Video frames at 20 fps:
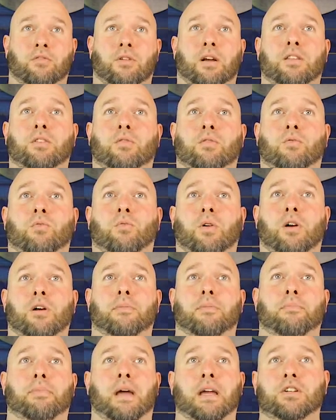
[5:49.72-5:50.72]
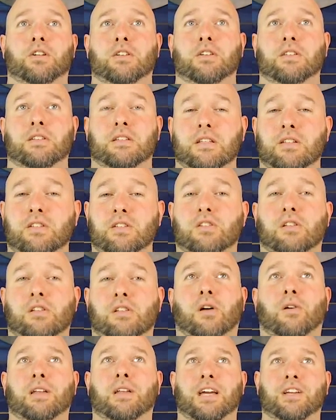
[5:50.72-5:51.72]
Write the word patience as
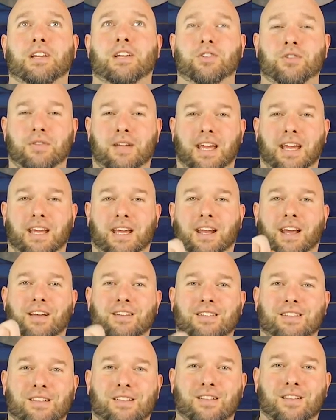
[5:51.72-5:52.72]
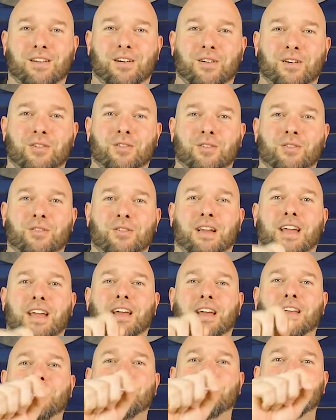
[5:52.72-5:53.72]
slowly as you can. How slow
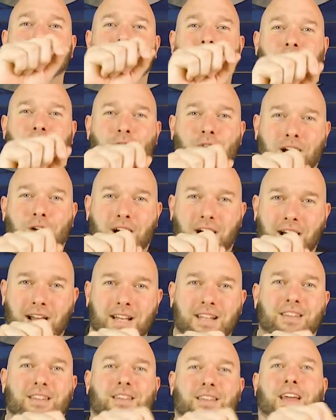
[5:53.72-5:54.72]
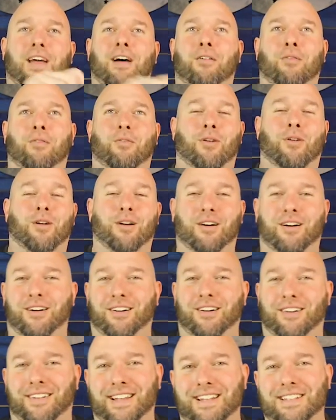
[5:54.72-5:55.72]
can you write that
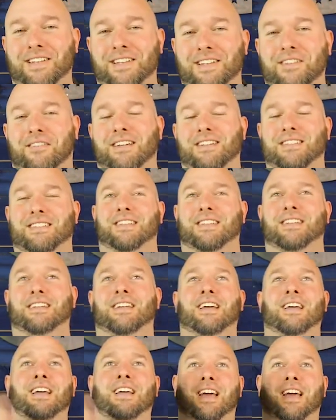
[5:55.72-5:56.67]
word? That's interesting.